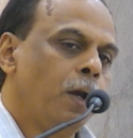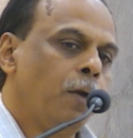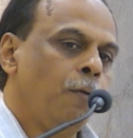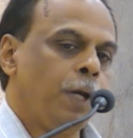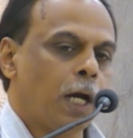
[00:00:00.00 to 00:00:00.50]

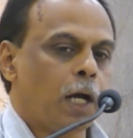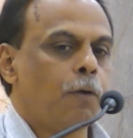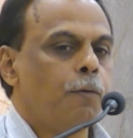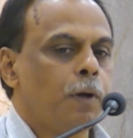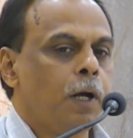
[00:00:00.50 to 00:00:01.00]
We
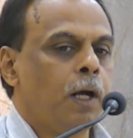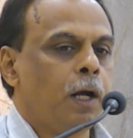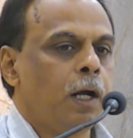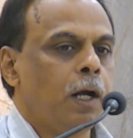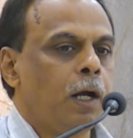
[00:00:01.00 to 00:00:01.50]
have
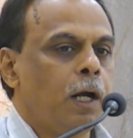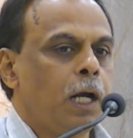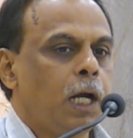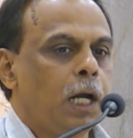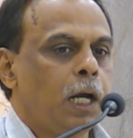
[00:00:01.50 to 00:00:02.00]

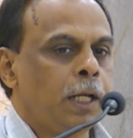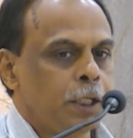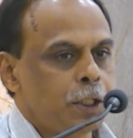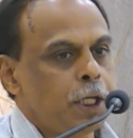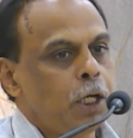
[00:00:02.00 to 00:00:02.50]
an
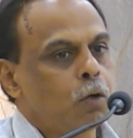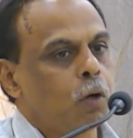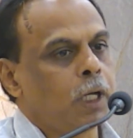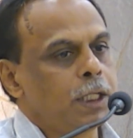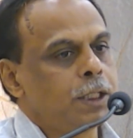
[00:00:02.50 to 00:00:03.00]
engineering
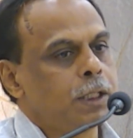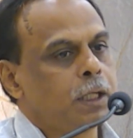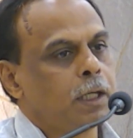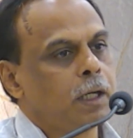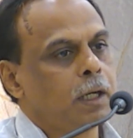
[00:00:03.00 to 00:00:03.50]
college
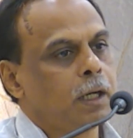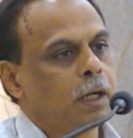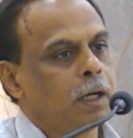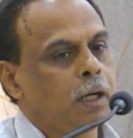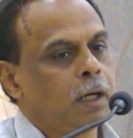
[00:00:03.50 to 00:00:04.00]

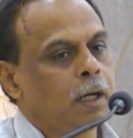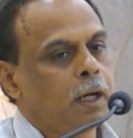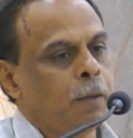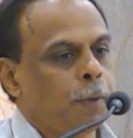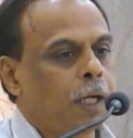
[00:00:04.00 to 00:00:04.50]

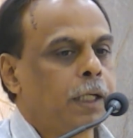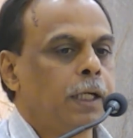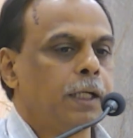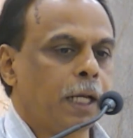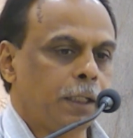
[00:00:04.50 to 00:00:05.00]

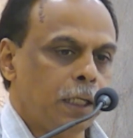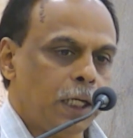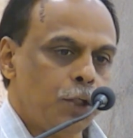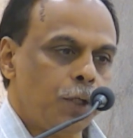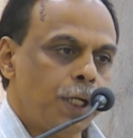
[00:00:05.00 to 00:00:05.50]
imparting technical
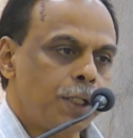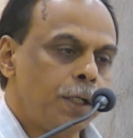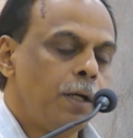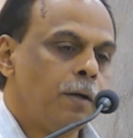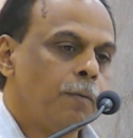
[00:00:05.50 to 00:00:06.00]

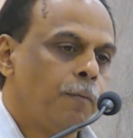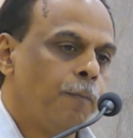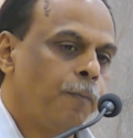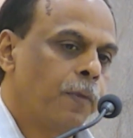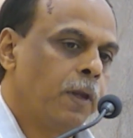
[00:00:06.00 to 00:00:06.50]
education.
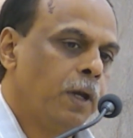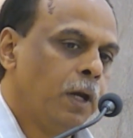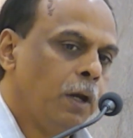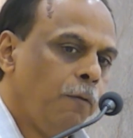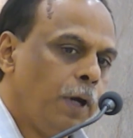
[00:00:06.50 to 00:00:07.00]

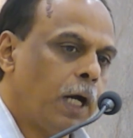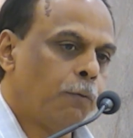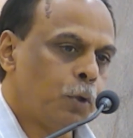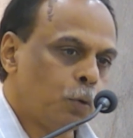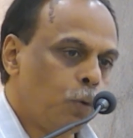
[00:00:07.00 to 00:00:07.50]
We
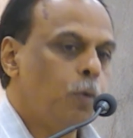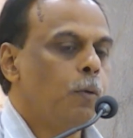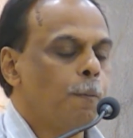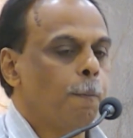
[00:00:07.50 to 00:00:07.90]
have 2